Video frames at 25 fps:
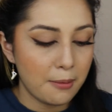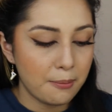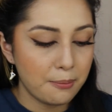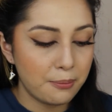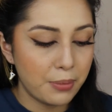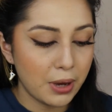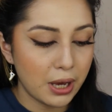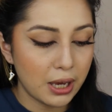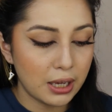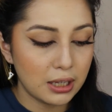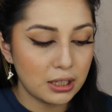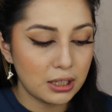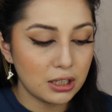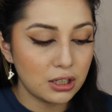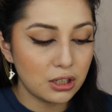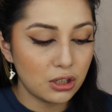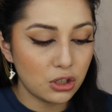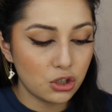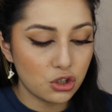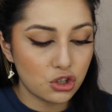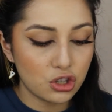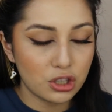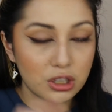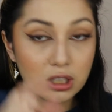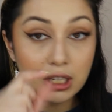But
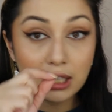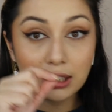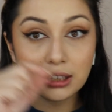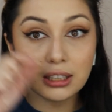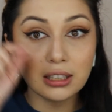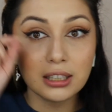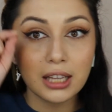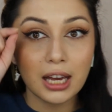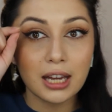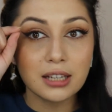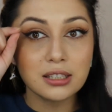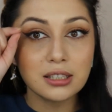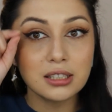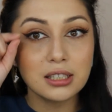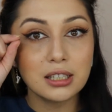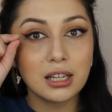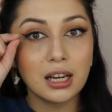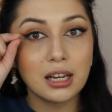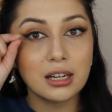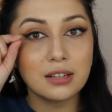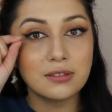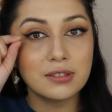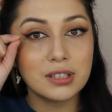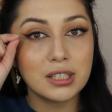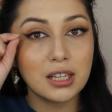just take the lash and
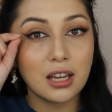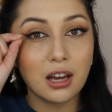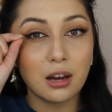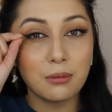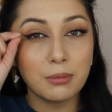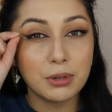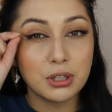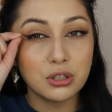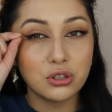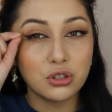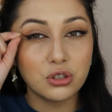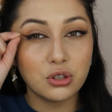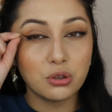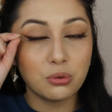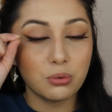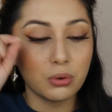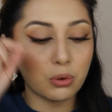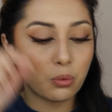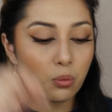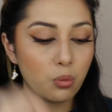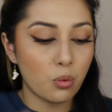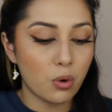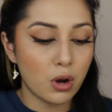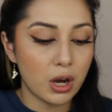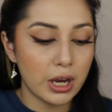kind of see how much you
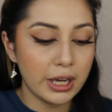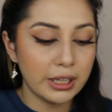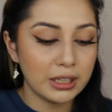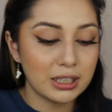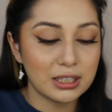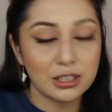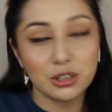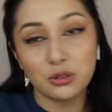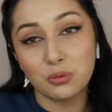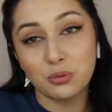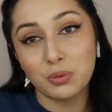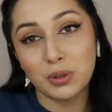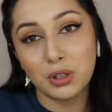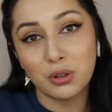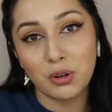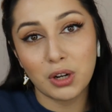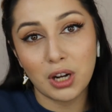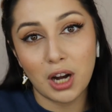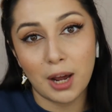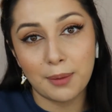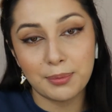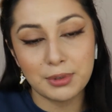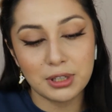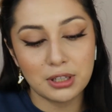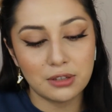would want. This is a really great
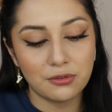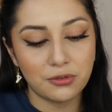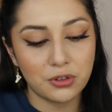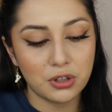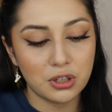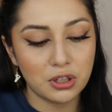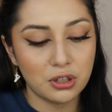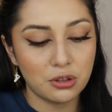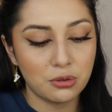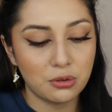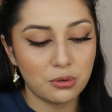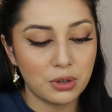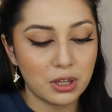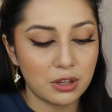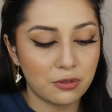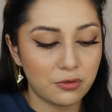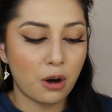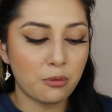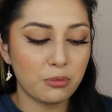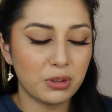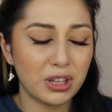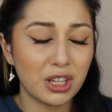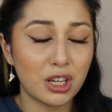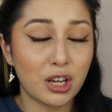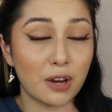option for you if you
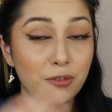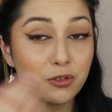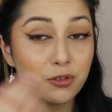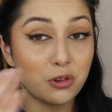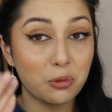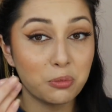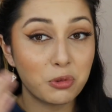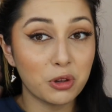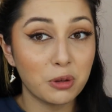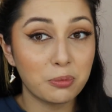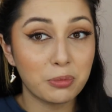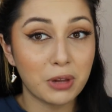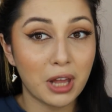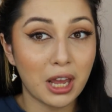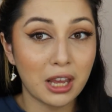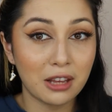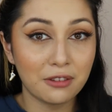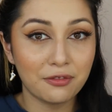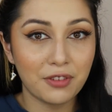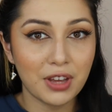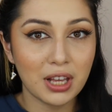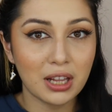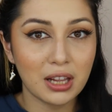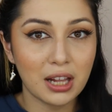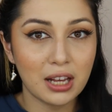aren't really comfortable applying
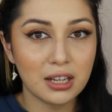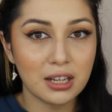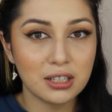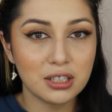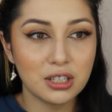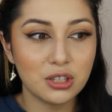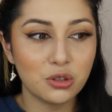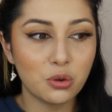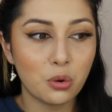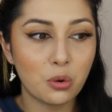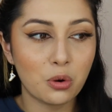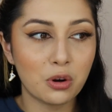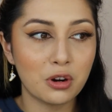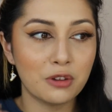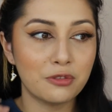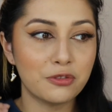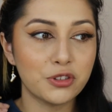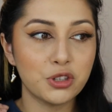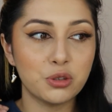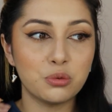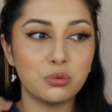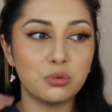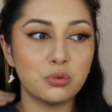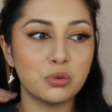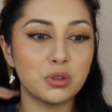fake lashes, or if
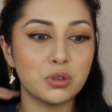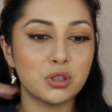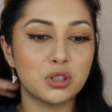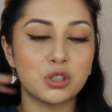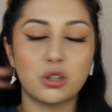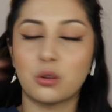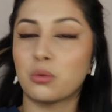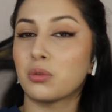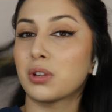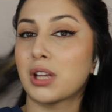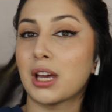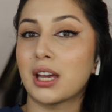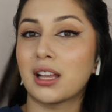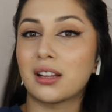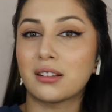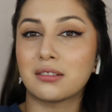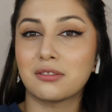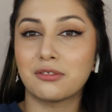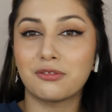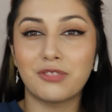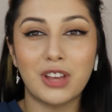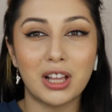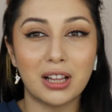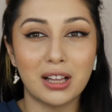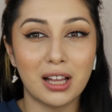you don't like
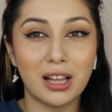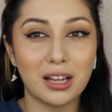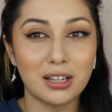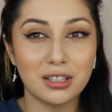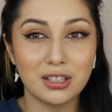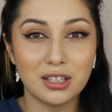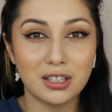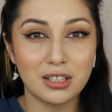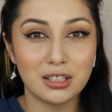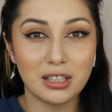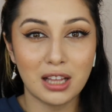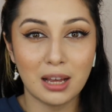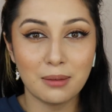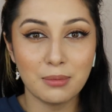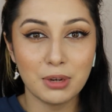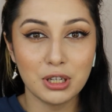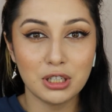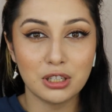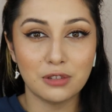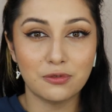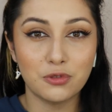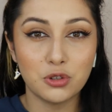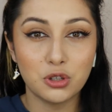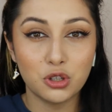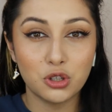fake lashes that
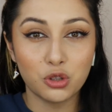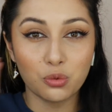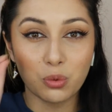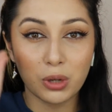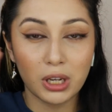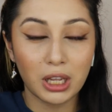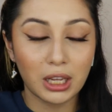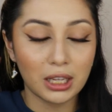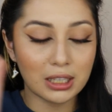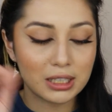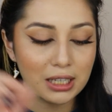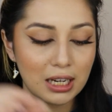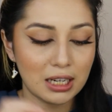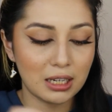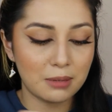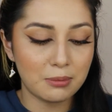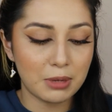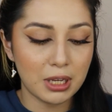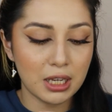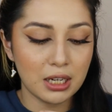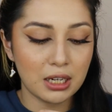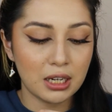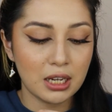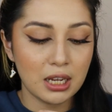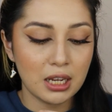much, if you just want like a tiny
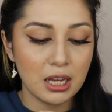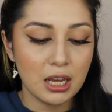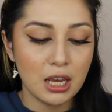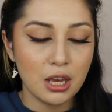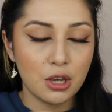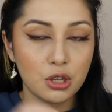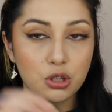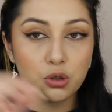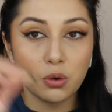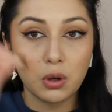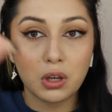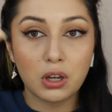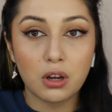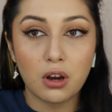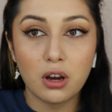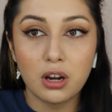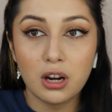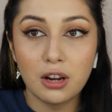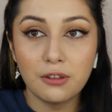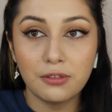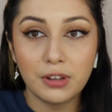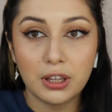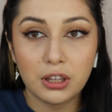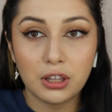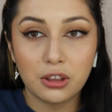bit. So I cut
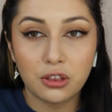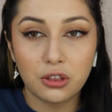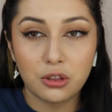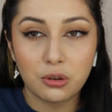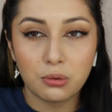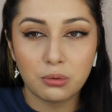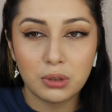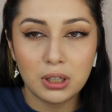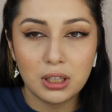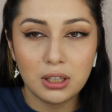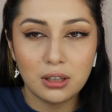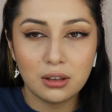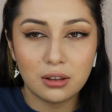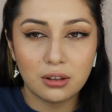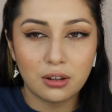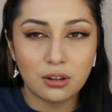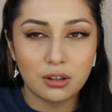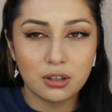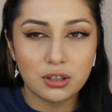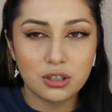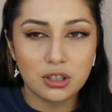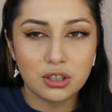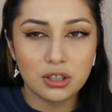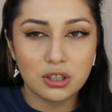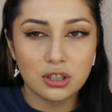off like 3
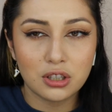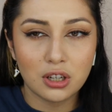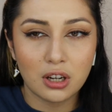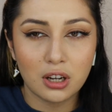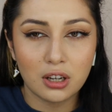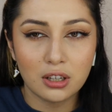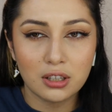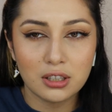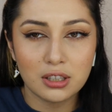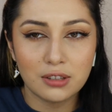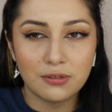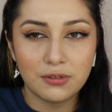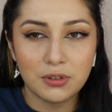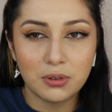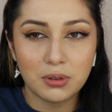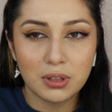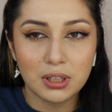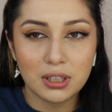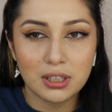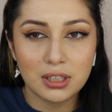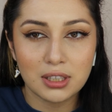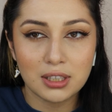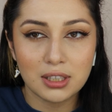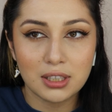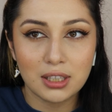large chunks, if you
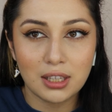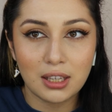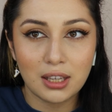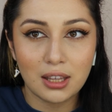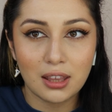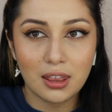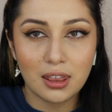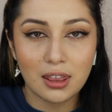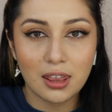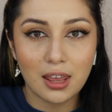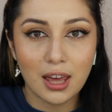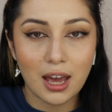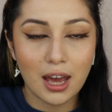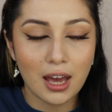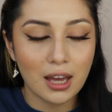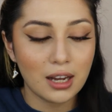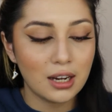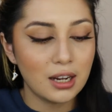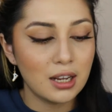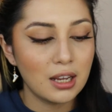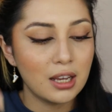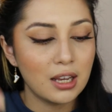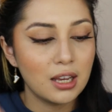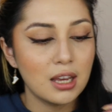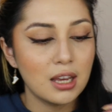can see that.
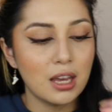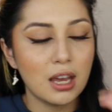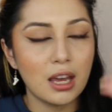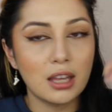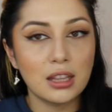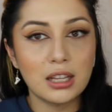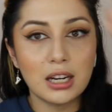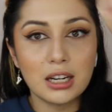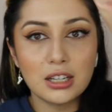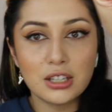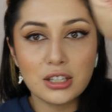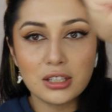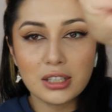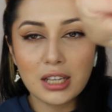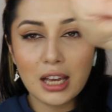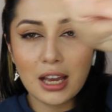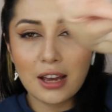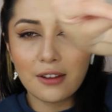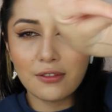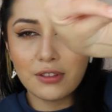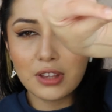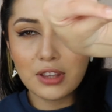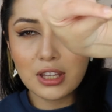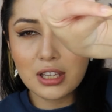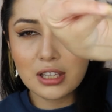And then I just
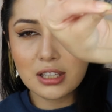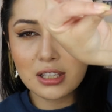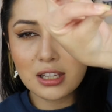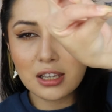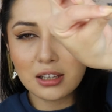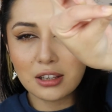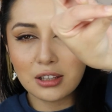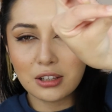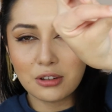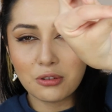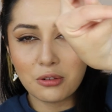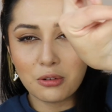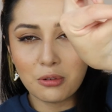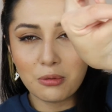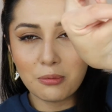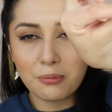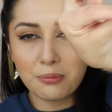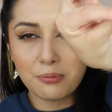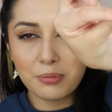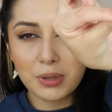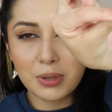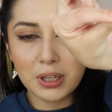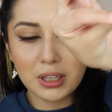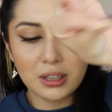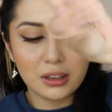have this little
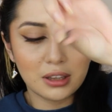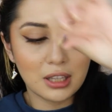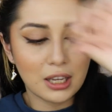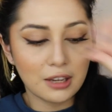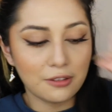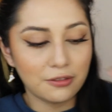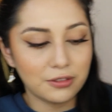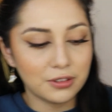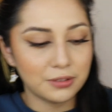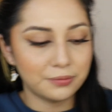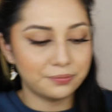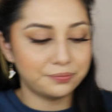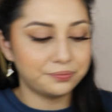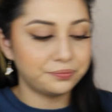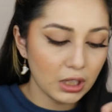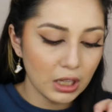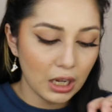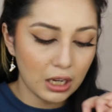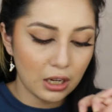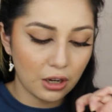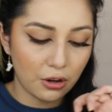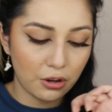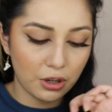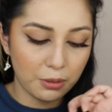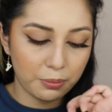bit left.
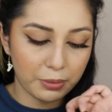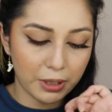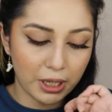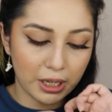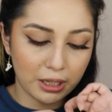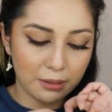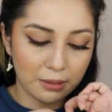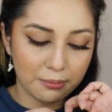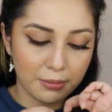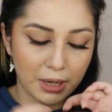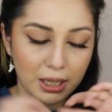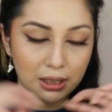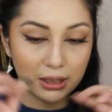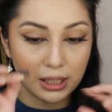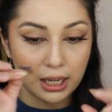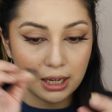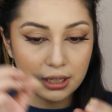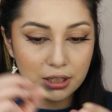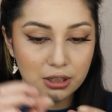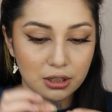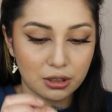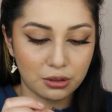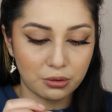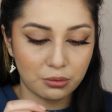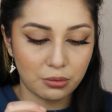And I already applied my
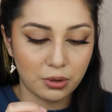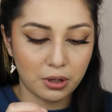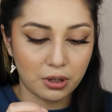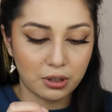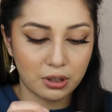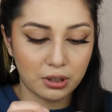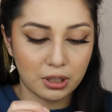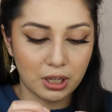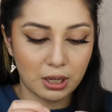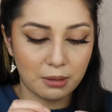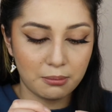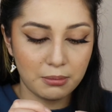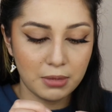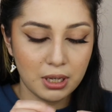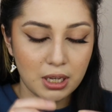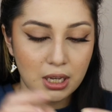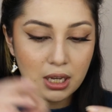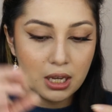lash glue on them.